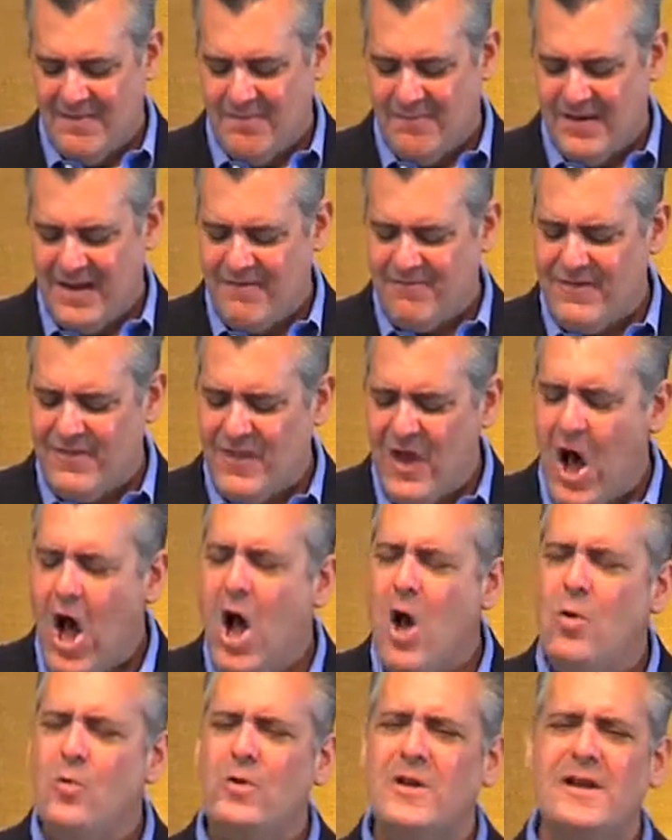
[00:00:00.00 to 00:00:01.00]
Beloved, the
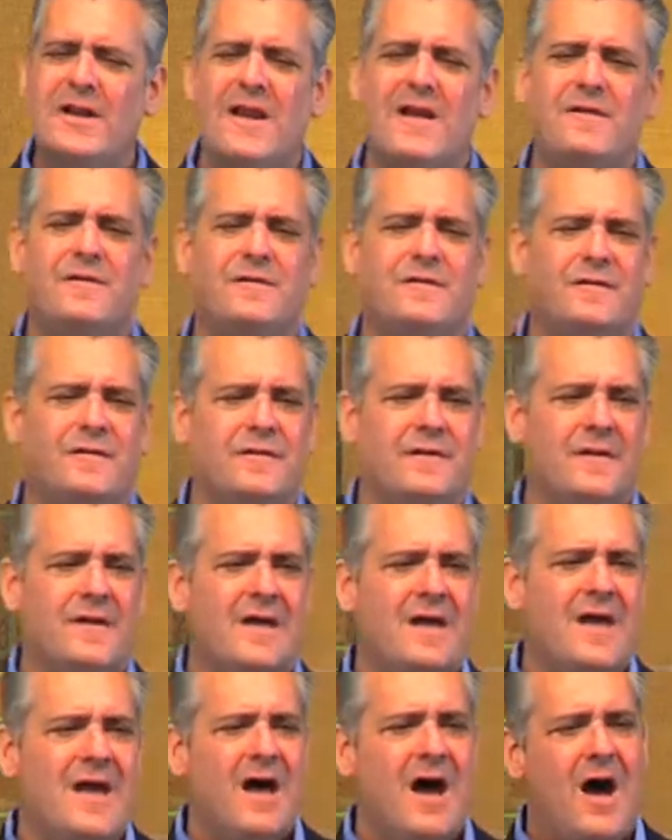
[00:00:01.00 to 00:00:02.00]
holiness
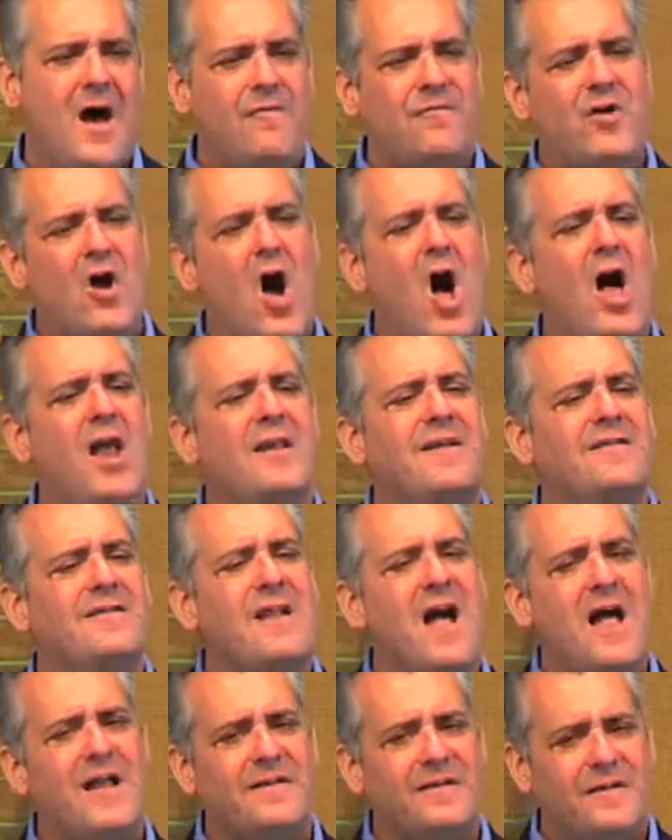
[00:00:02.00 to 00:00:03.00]
of God is
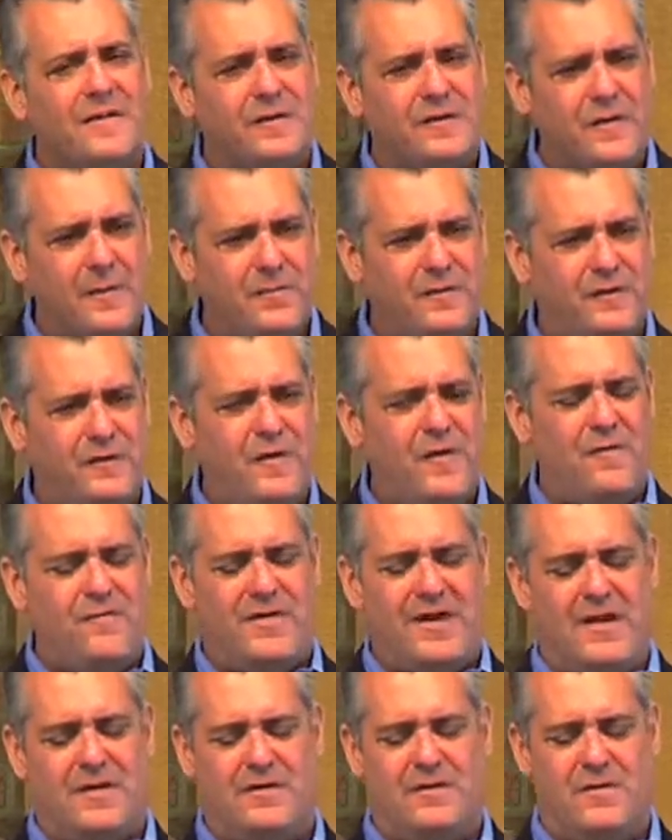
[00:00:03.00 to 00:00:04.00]
not
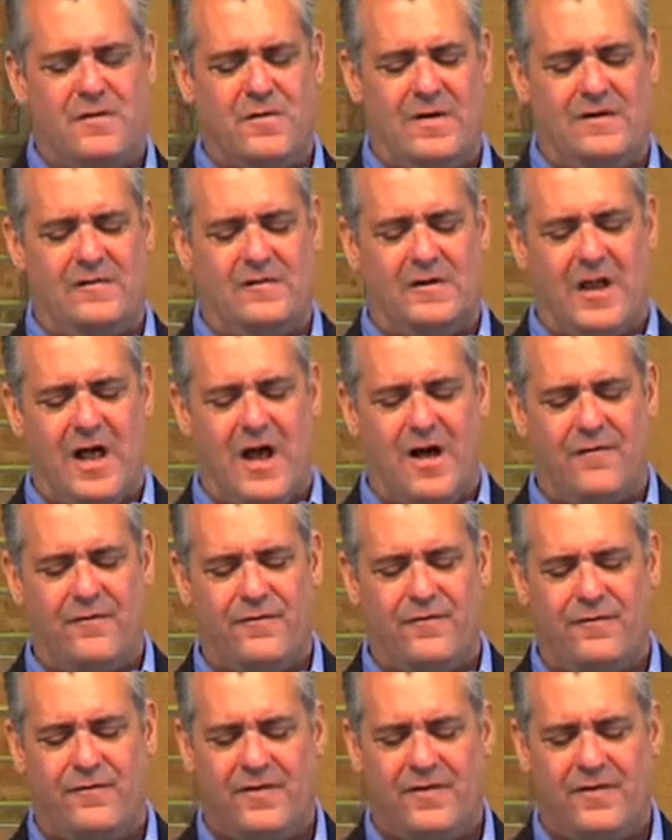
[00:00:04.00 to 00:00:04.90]
subservient to his love.